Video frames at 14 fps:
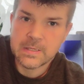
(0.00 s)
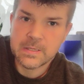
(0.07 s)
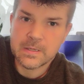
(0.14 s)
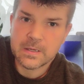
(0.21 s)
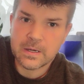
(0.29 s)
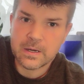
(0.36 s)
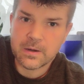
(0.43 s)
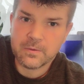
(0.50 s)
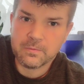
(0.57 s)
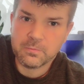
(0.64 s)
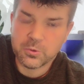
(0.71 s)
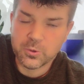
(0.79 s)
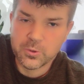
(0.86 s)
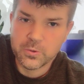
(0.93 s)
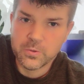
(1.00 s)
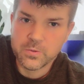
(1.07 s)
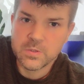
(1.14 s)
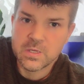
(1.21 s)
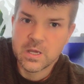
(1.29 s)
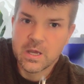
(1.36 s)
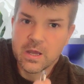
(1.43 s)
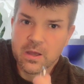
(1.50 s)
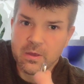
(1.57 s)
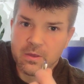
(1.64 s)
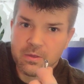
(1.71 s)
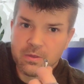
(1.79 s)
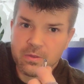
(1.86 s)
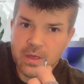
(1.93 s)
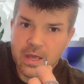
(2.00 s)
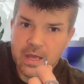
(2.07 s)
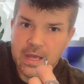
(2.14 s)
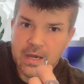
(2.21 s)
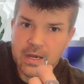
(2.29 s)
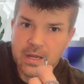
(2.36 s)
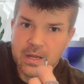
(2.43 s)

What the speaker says: of blues that